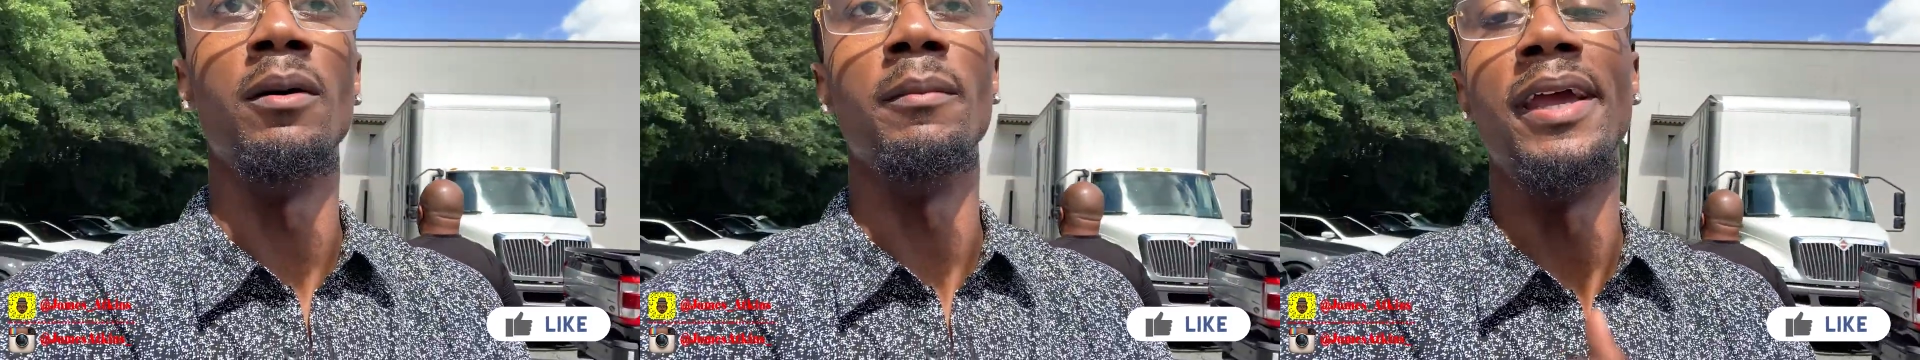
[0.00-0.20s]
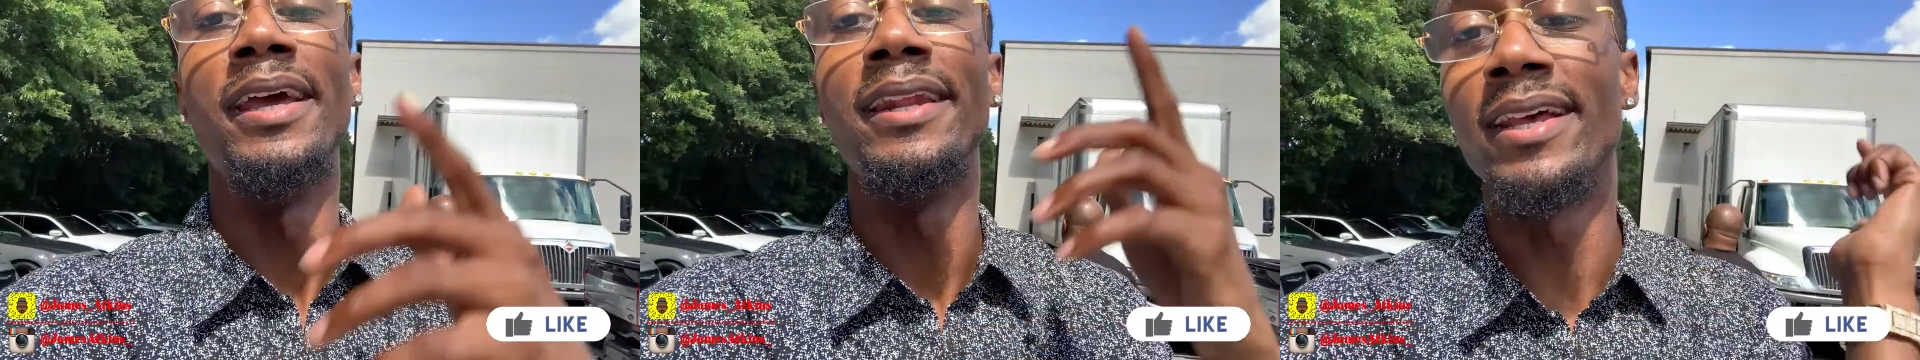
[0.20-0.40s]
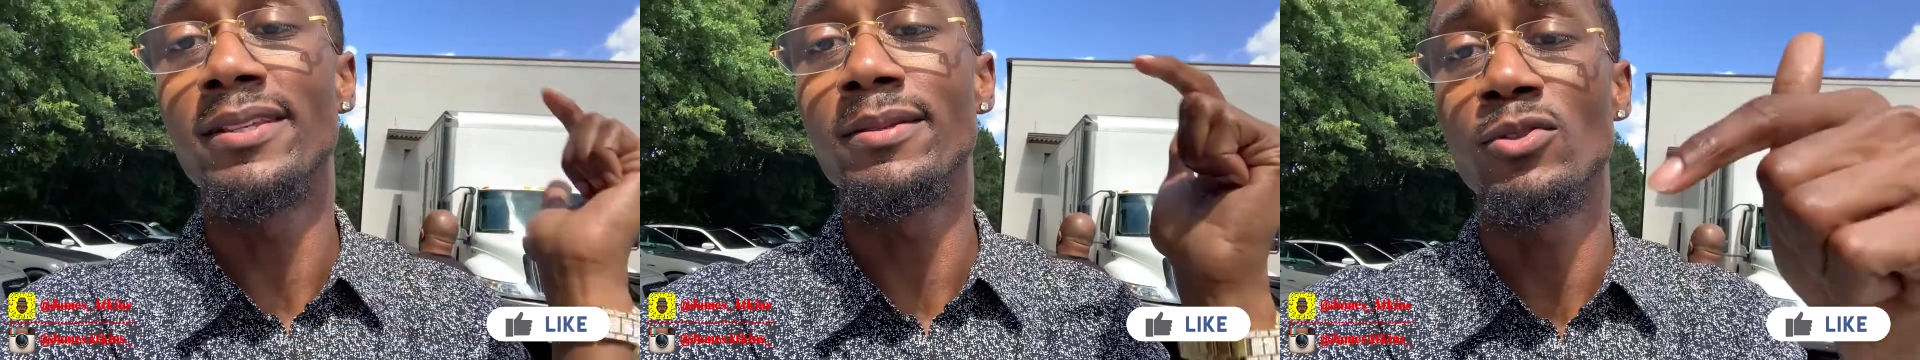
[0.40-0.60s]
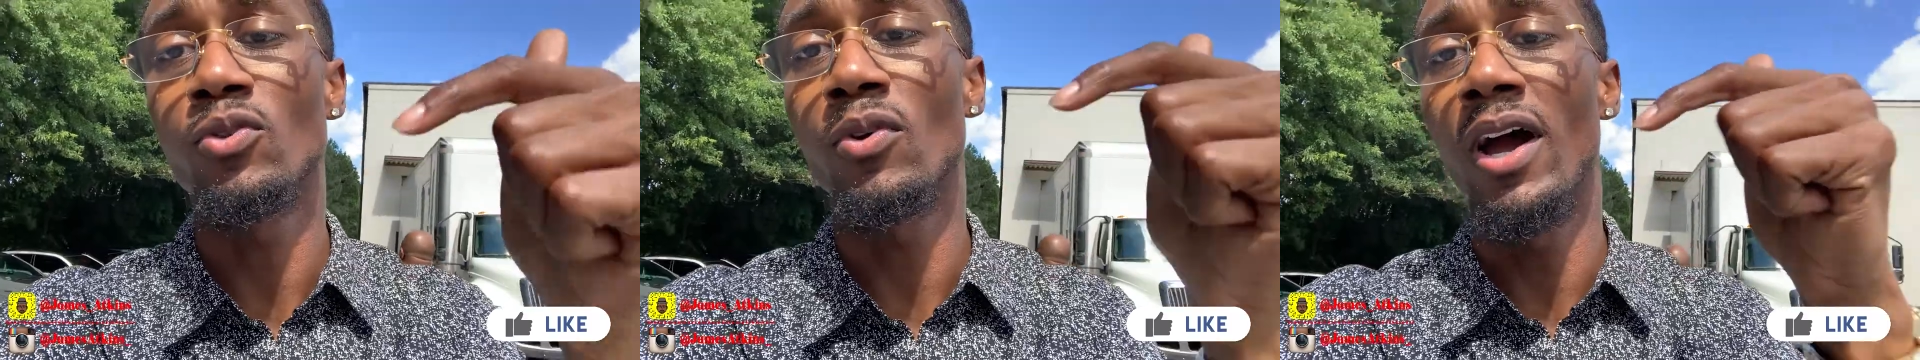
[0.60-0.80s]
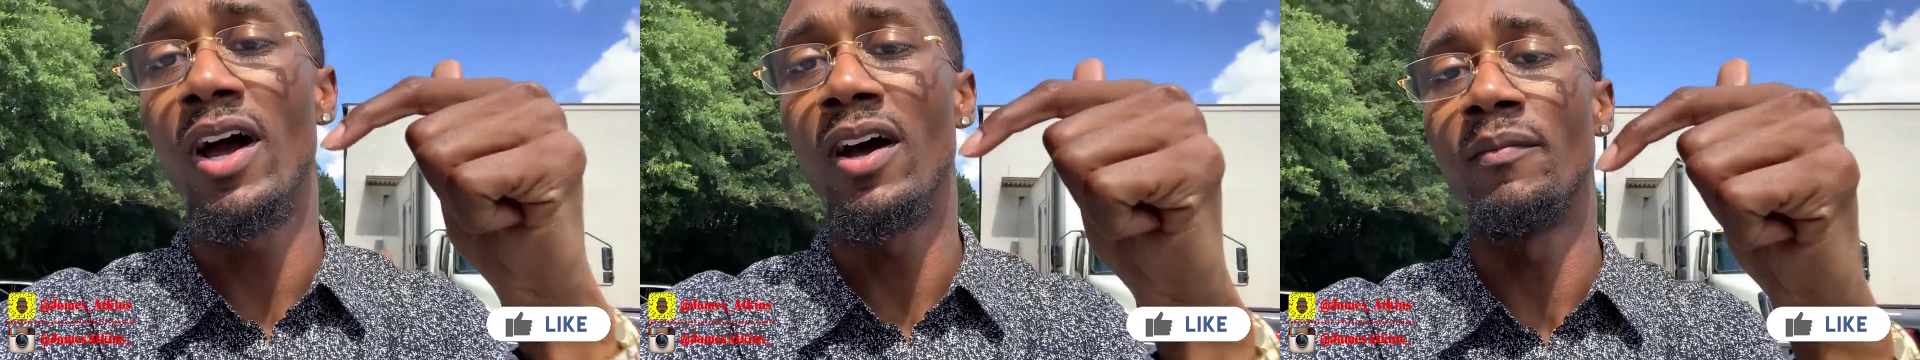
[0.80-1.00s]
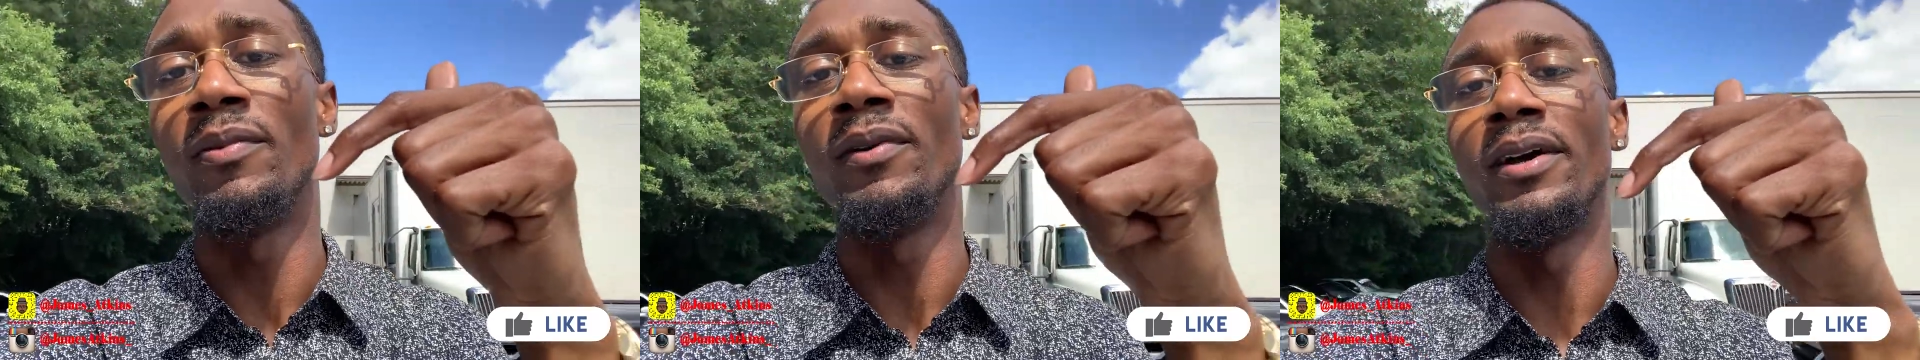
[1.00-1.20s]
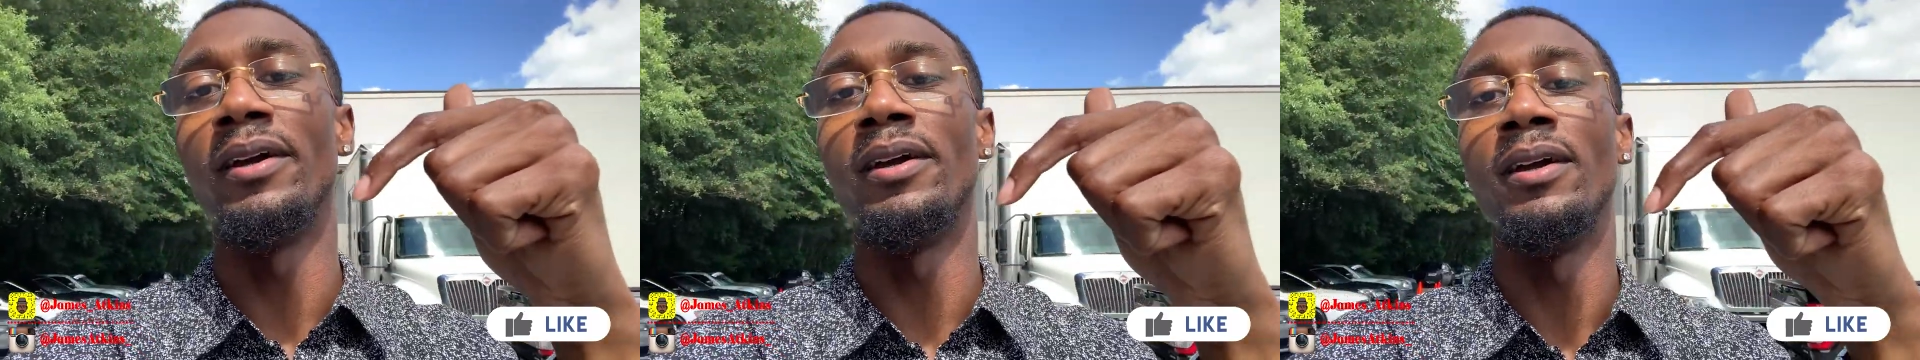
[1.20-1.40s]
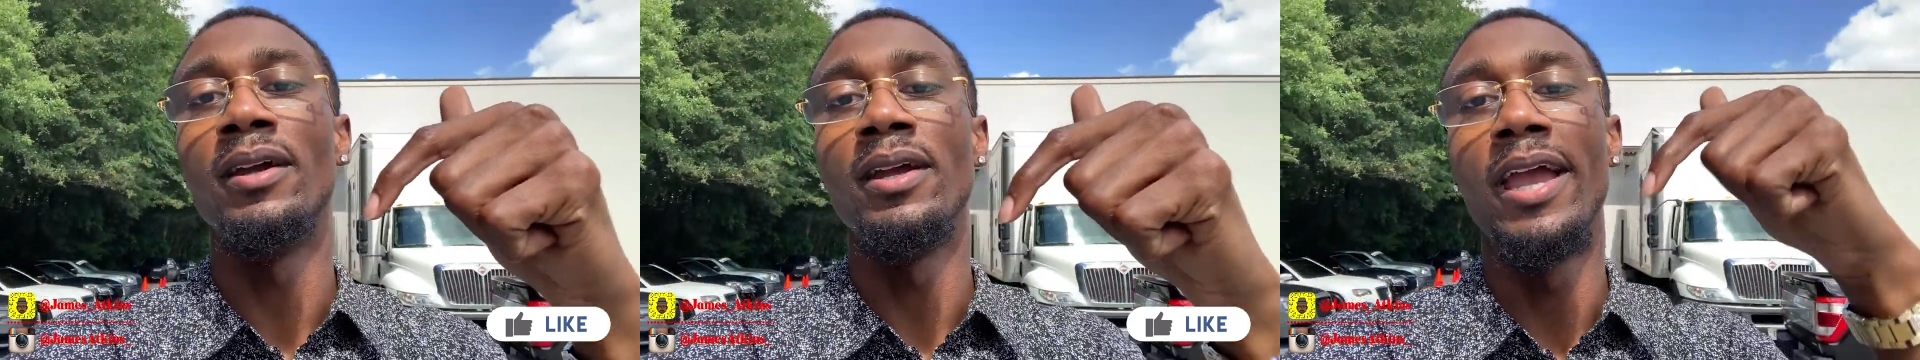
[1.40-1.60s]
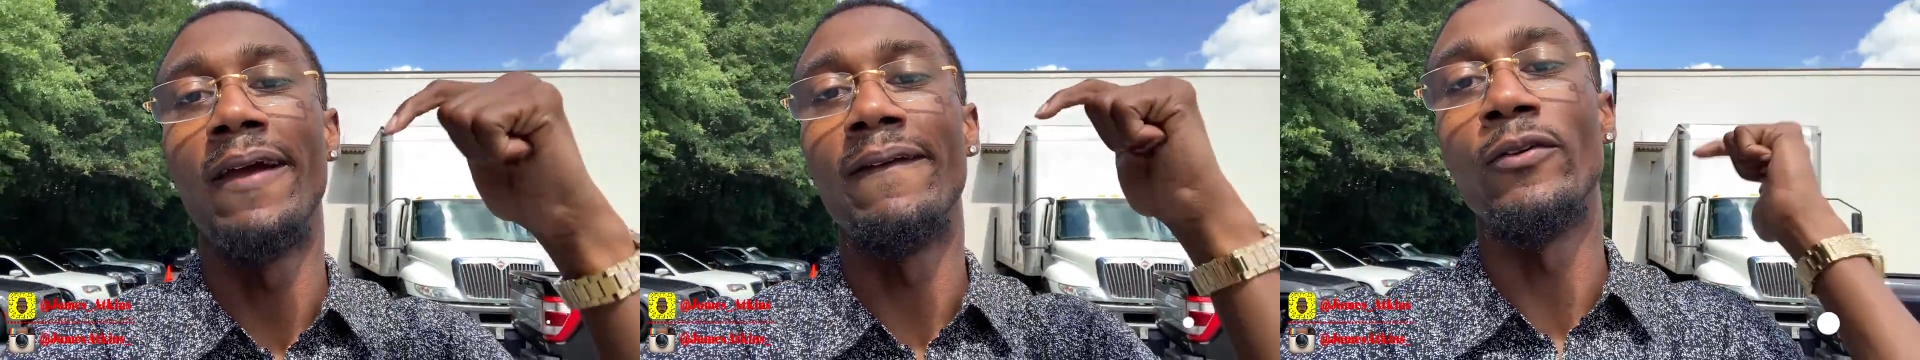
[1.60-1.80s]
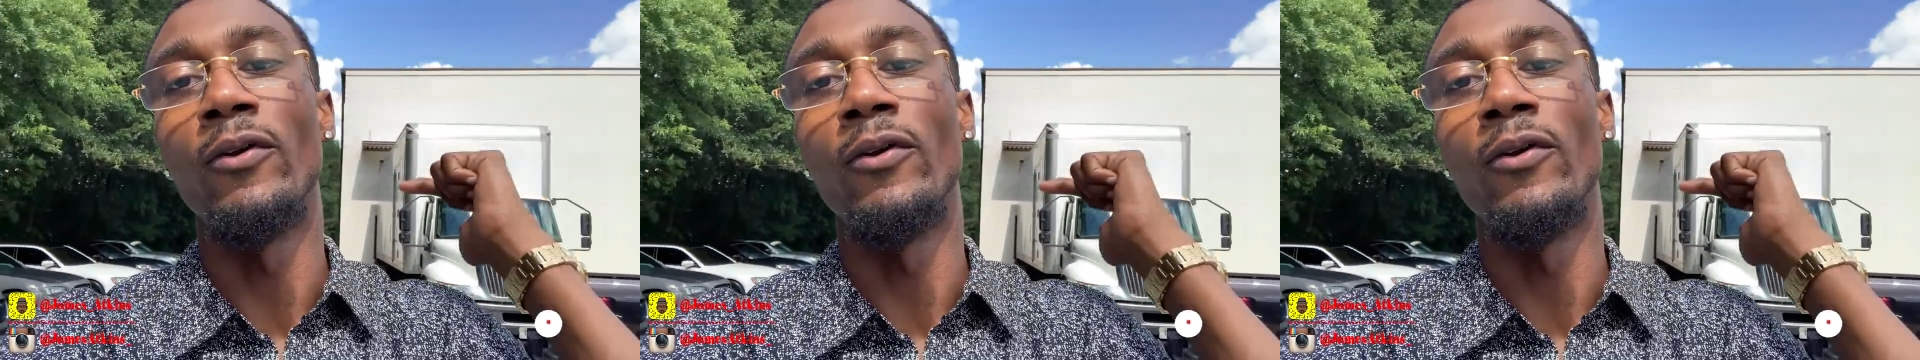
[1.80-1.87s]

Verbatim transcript: Hit that subscribe button if